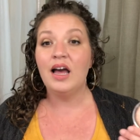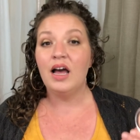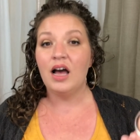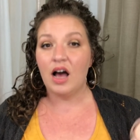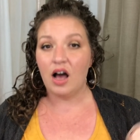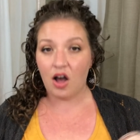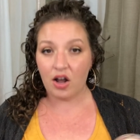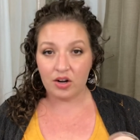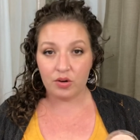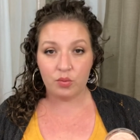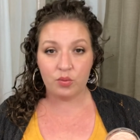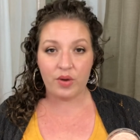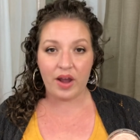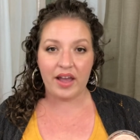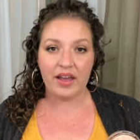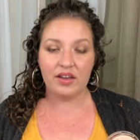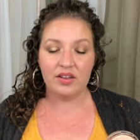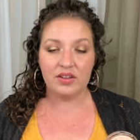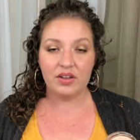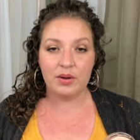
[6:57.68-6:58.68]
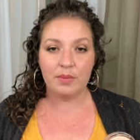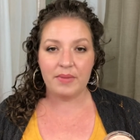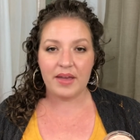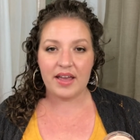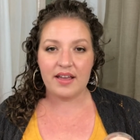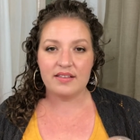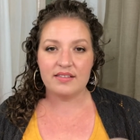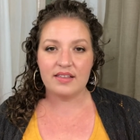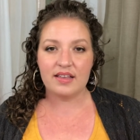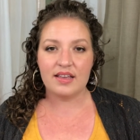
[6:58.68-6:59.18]
on a regular
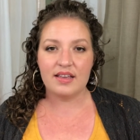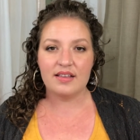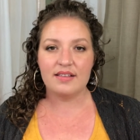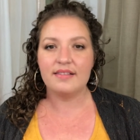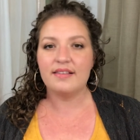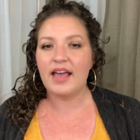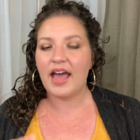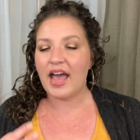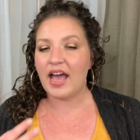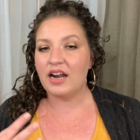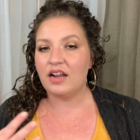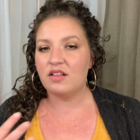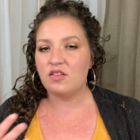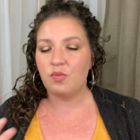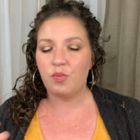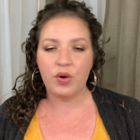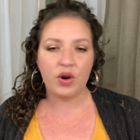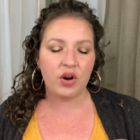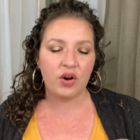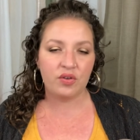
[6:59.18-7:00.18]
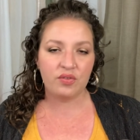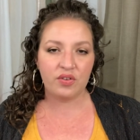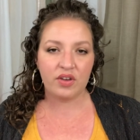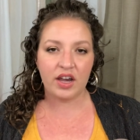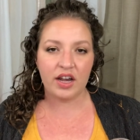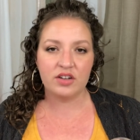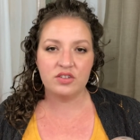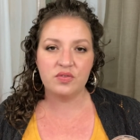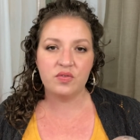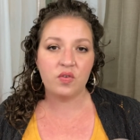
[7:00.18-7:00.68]
basis, and it's
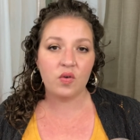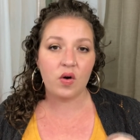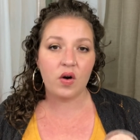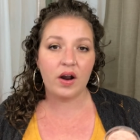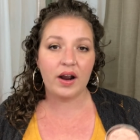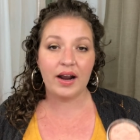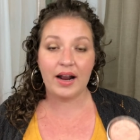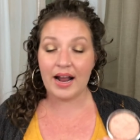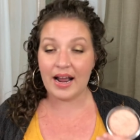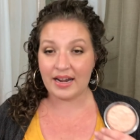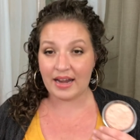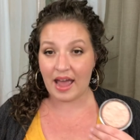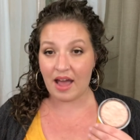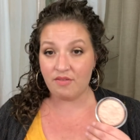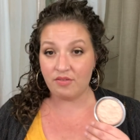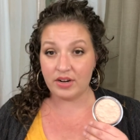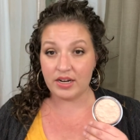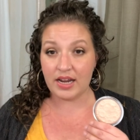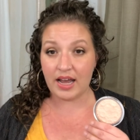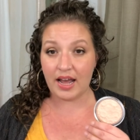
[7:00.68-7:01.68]
perfect for an everyday